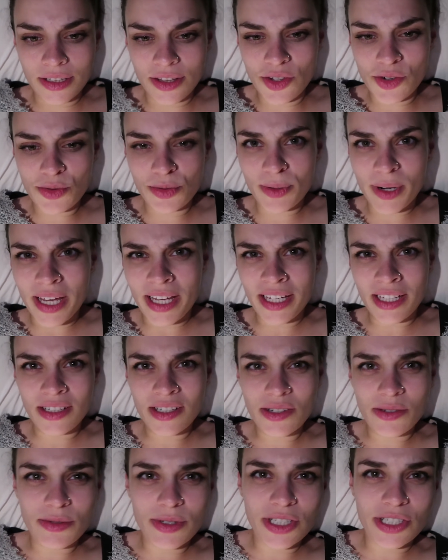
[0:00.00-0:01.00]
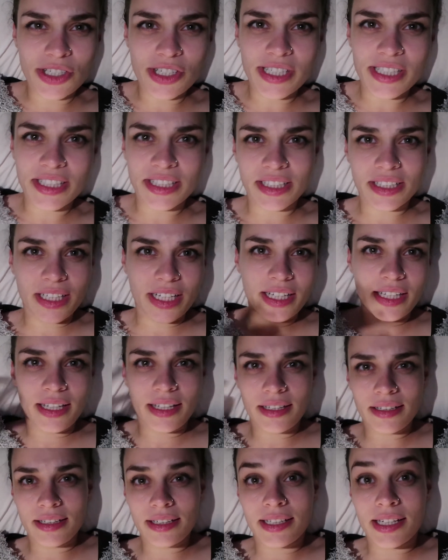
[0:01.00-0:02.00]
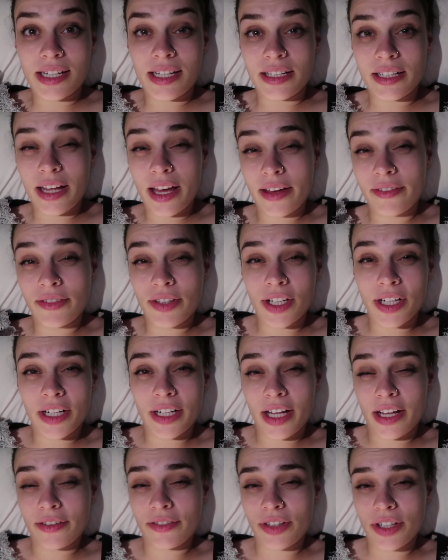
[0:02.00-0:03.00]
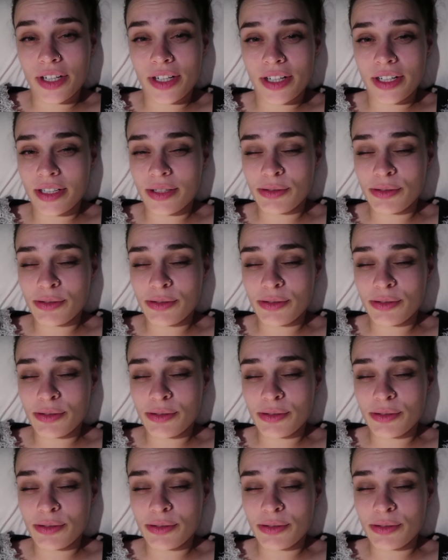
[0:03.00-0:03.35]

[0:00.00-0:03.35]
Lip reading: The rain was just like getting heavier and heavier,